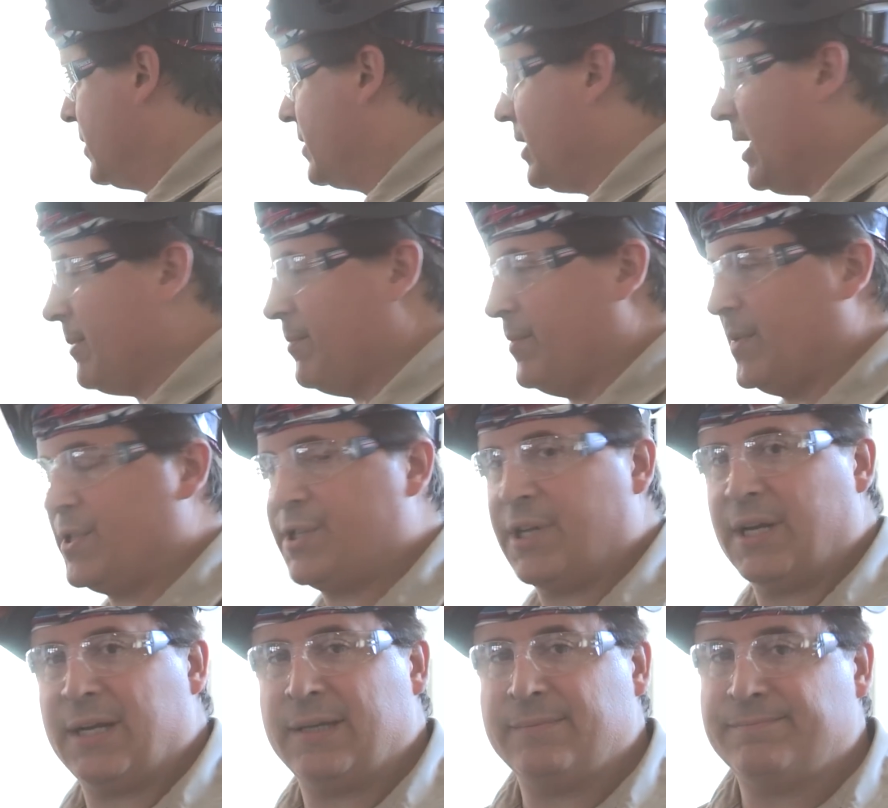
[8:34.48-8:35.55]
type
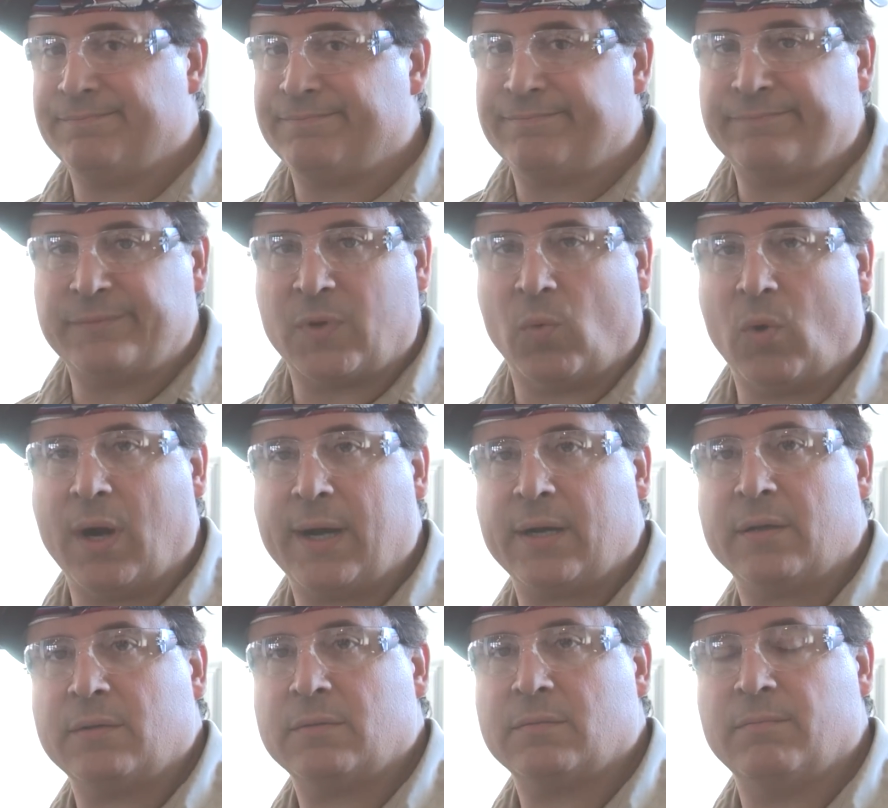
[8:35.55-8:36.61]
machine the
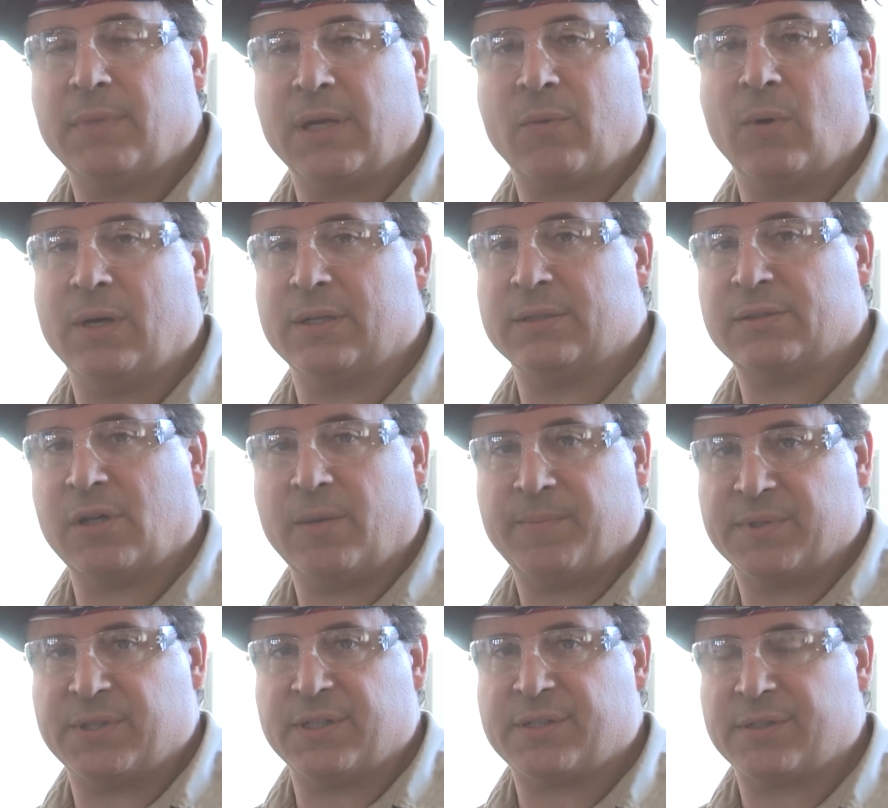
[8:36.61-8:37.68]
wire, MIG welding, it's all
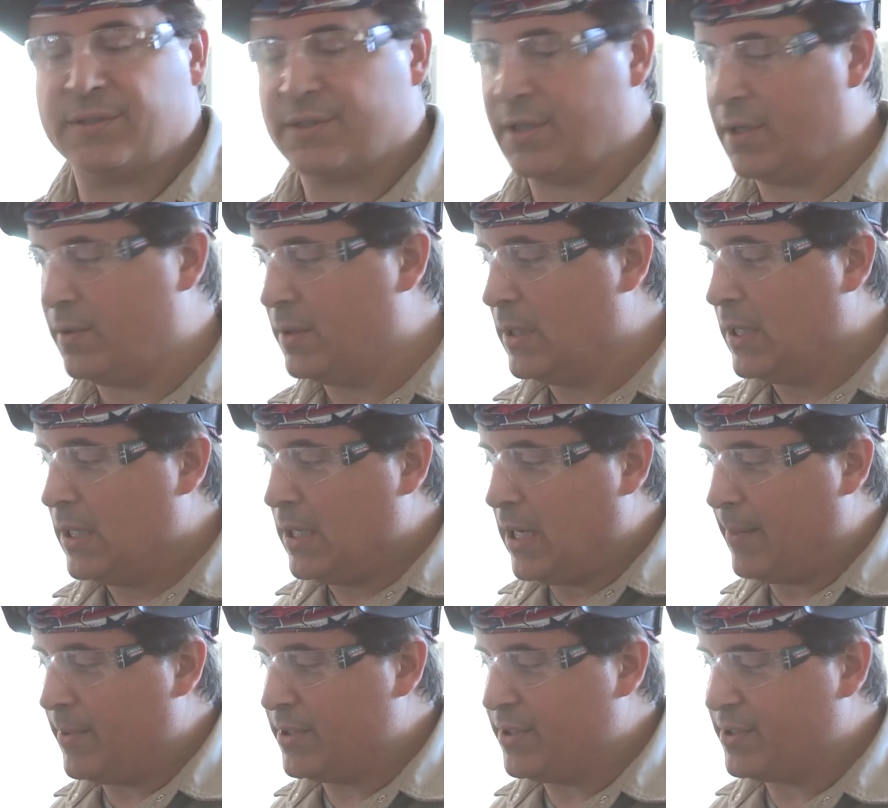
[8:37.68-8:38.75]
positioned. So
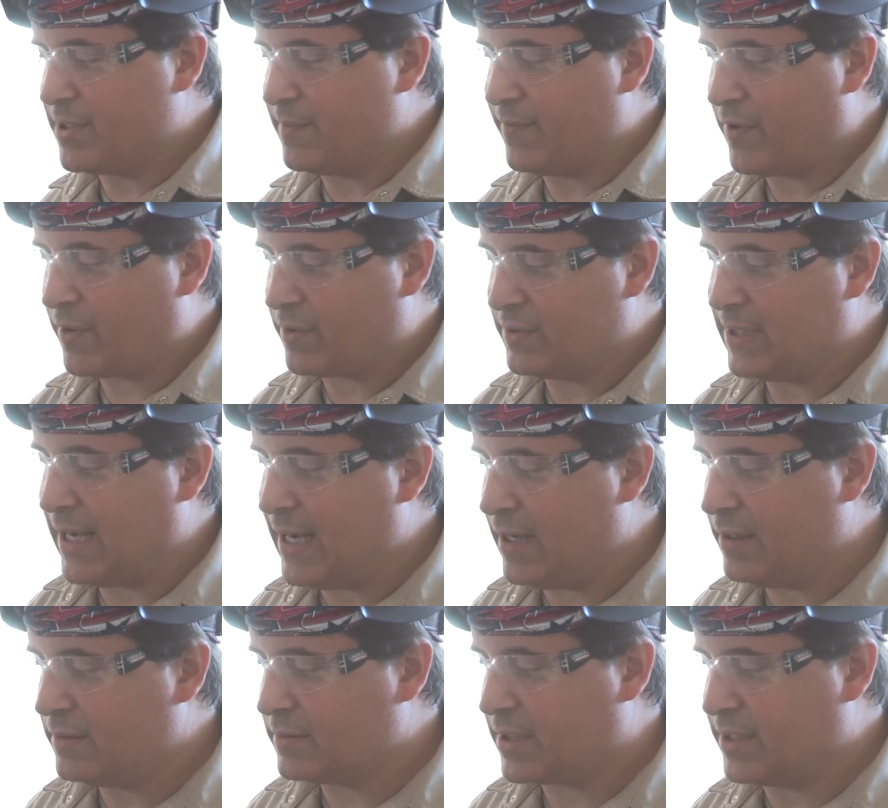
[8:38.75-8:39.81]
I'm gonna do some vertical
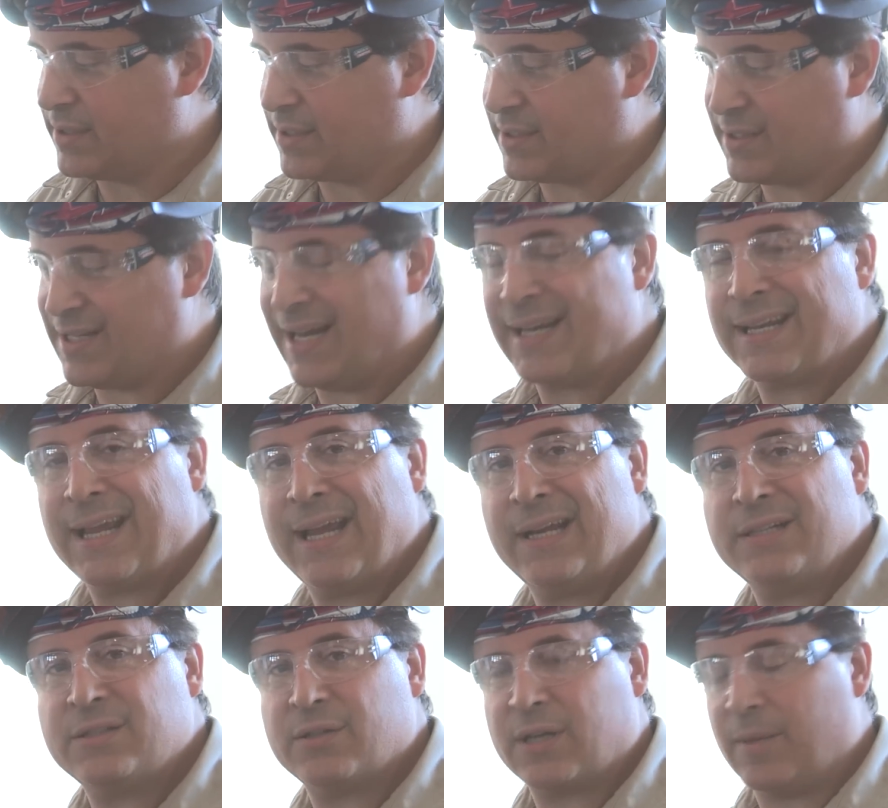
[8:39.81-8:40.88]
down because it's 10
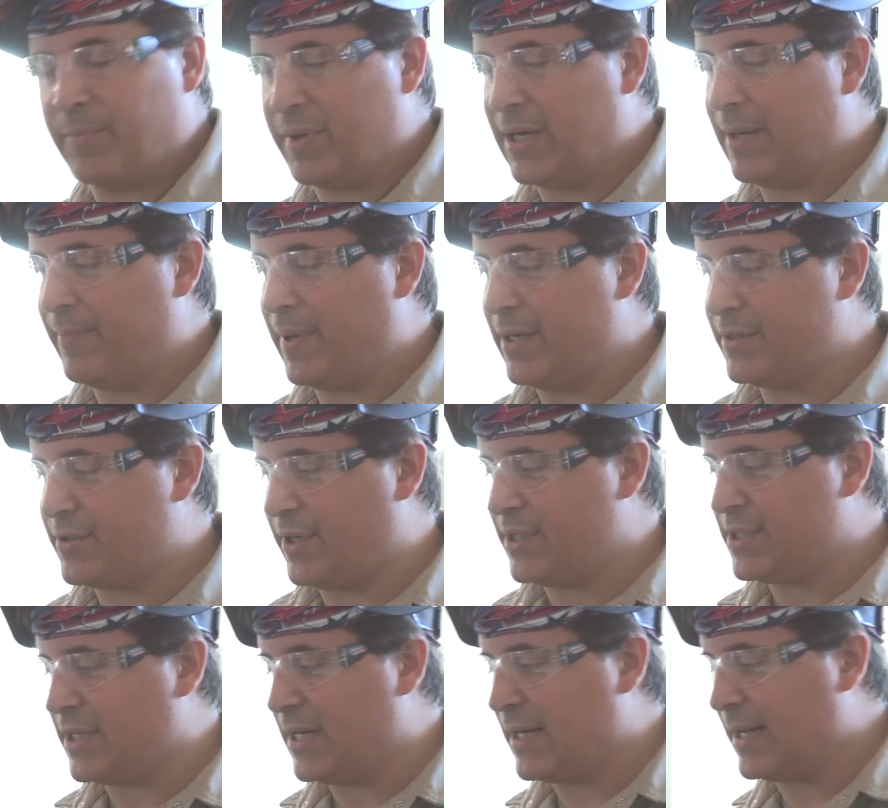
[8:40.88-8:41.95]
gauge, you'll get plenty of
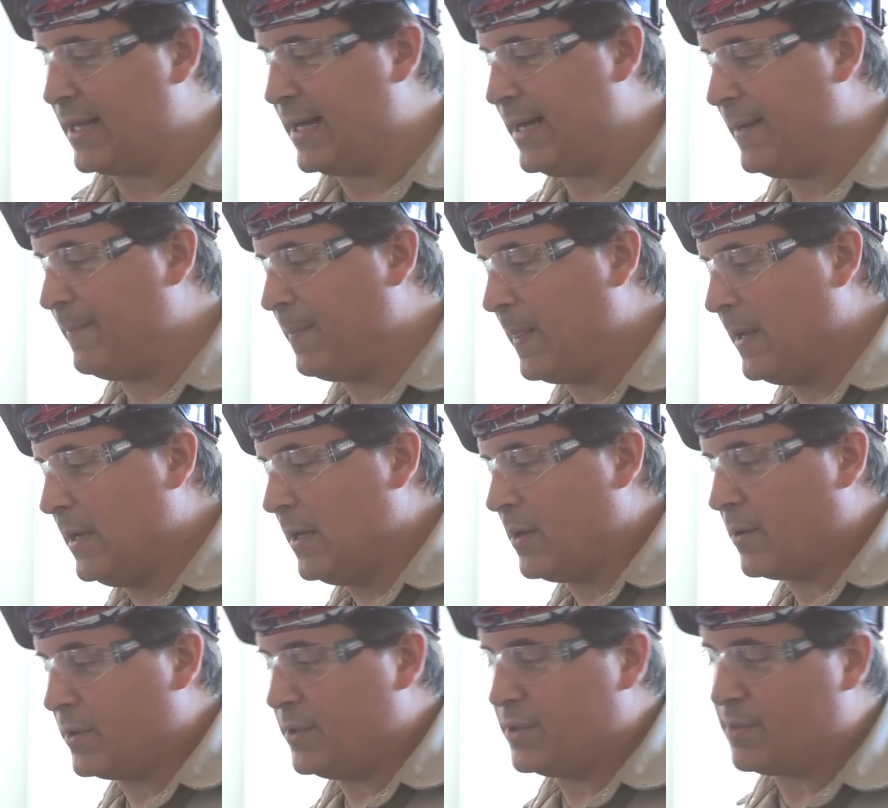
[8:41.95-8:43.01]
penetration out of that.
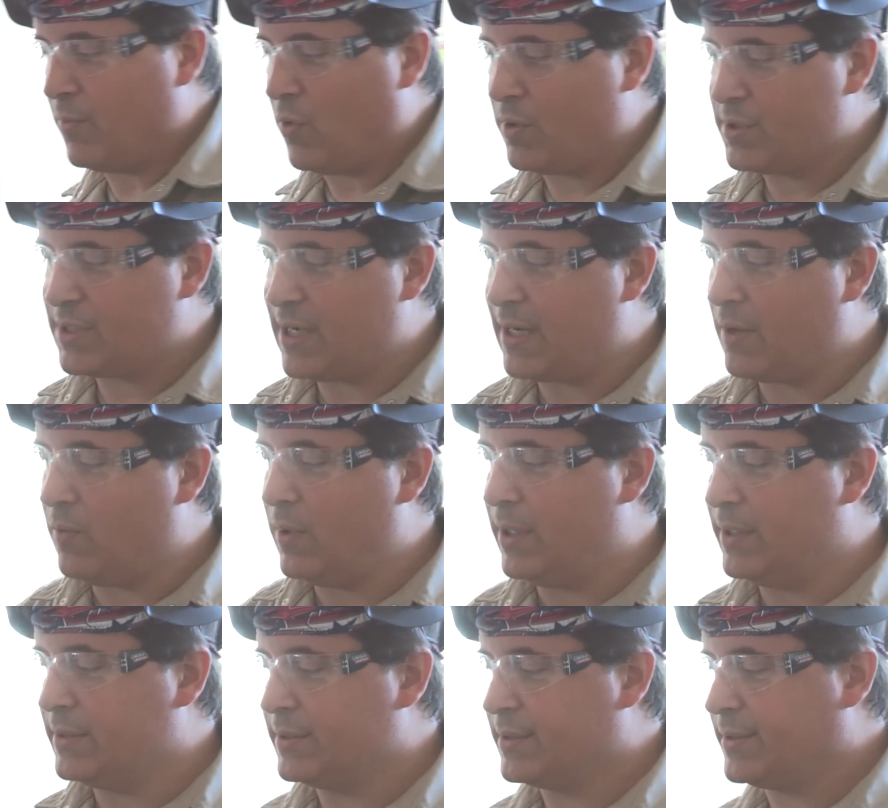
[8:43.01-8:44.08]
We're gonna do some horizontal
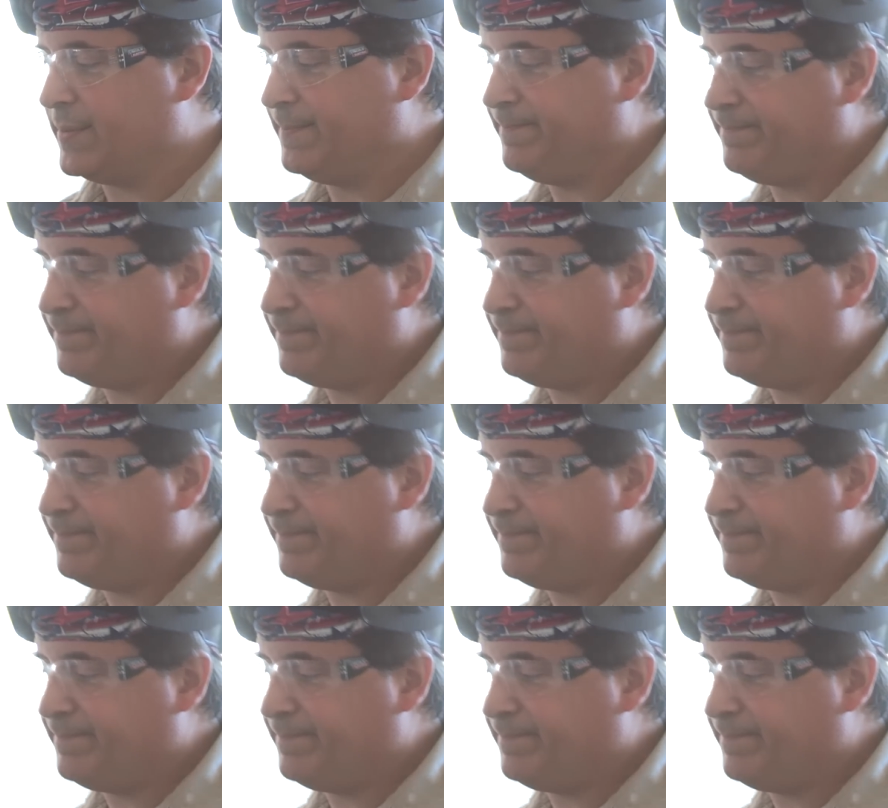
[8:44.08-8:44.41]
welds.